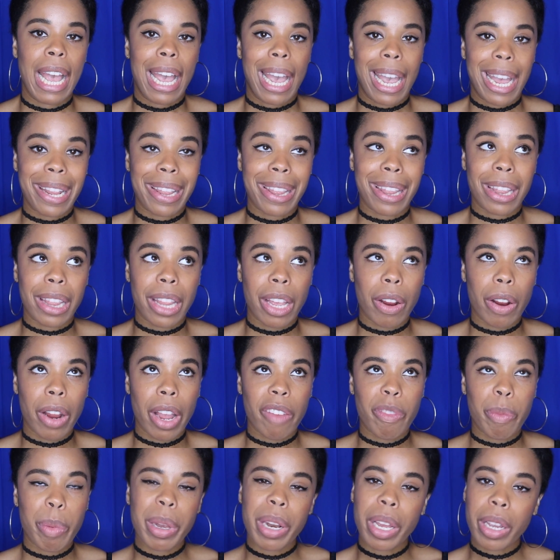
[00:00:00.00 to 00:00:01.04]
And there
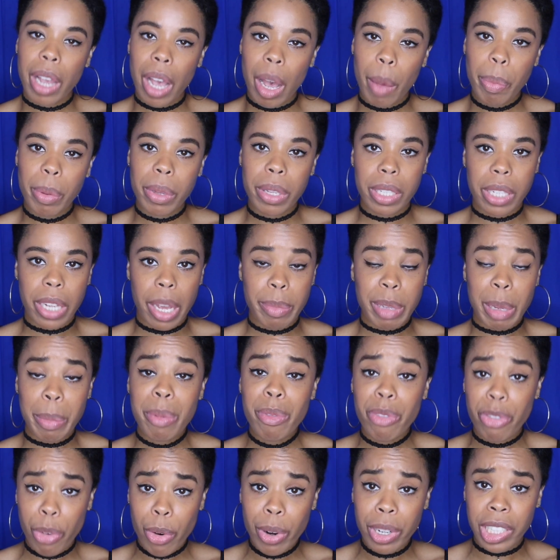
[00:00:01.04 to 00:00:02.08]
have been a couple of times I've
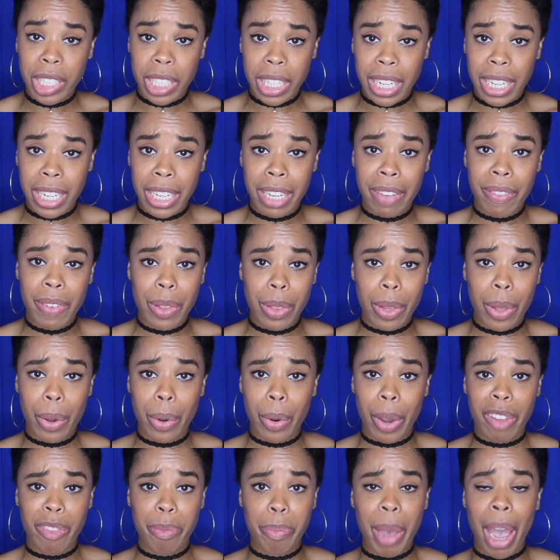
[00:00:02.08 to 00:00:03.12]
been fortunate, even
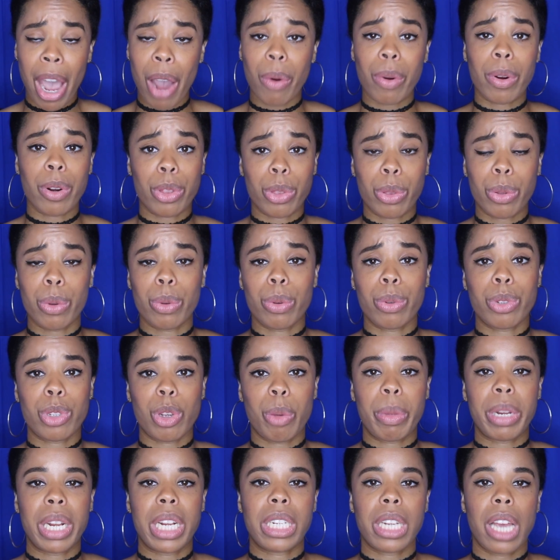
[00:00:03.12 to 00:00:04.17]
though I've powered through
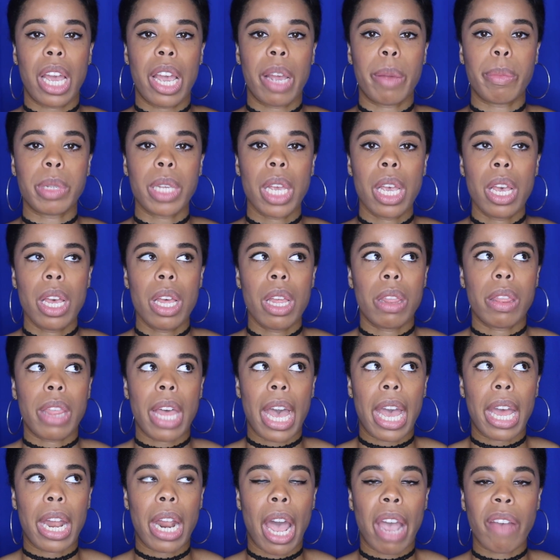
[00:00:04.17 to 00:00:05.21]
so many times,
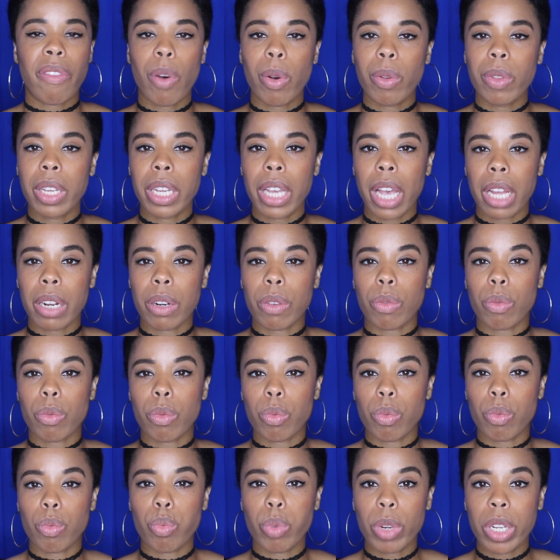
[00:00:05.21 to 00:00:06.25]
that I've only
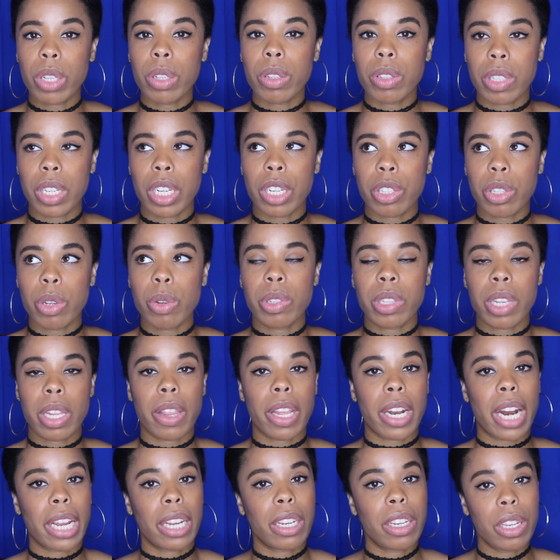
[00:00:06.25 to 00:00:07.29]
gotten real sick, so sick
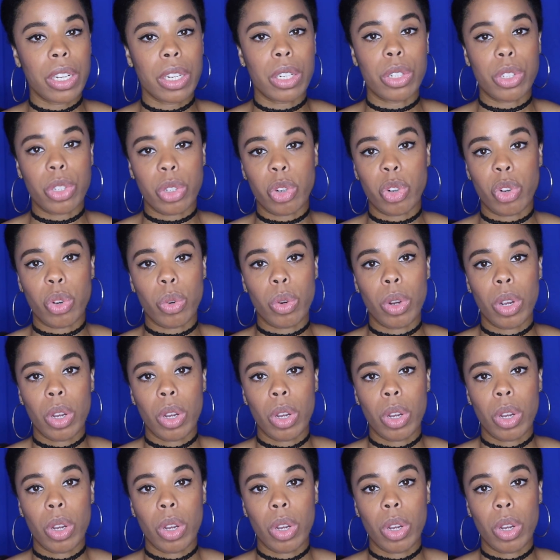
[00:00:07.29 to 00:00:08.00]
that I couldn't do